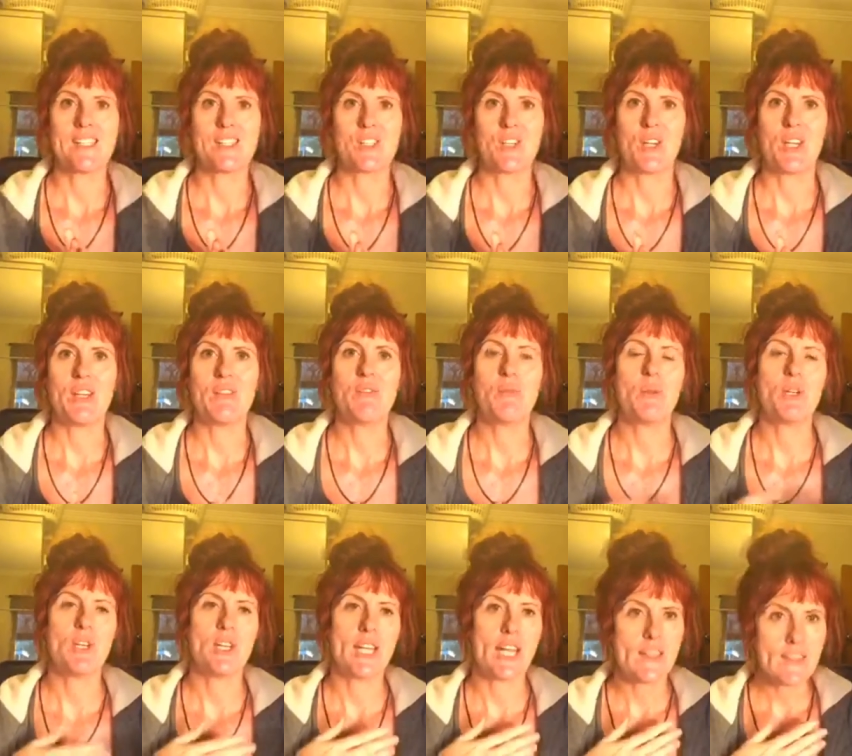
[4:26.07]
So even
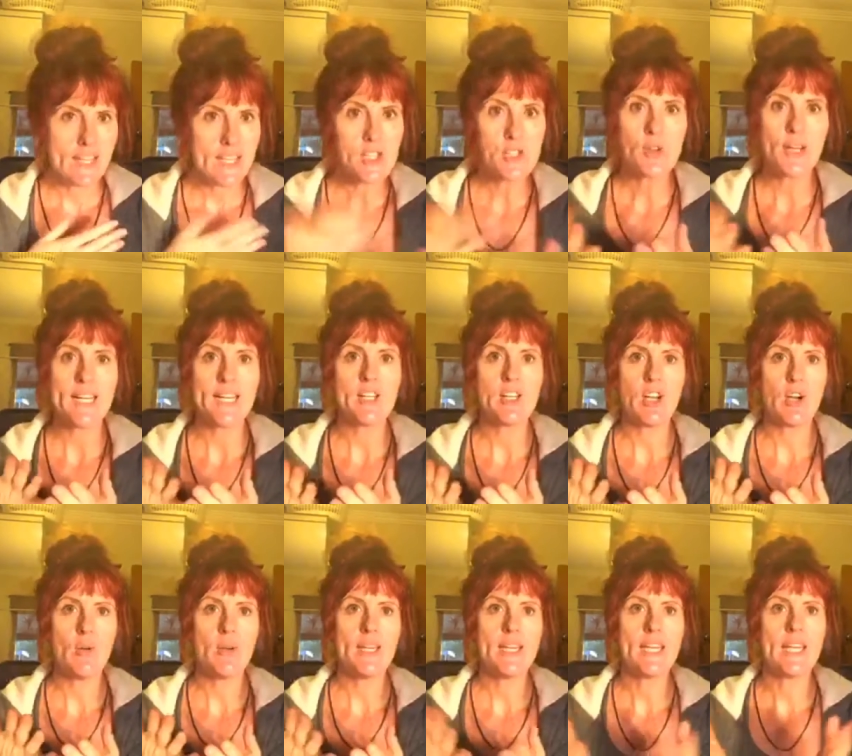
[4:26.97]
when you get that train
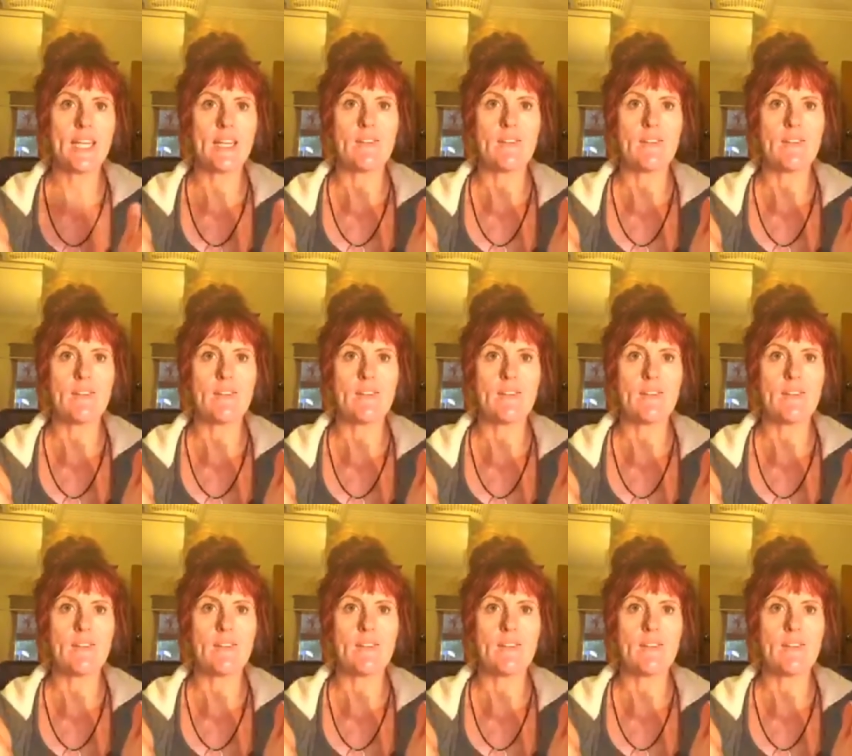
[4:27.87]
going,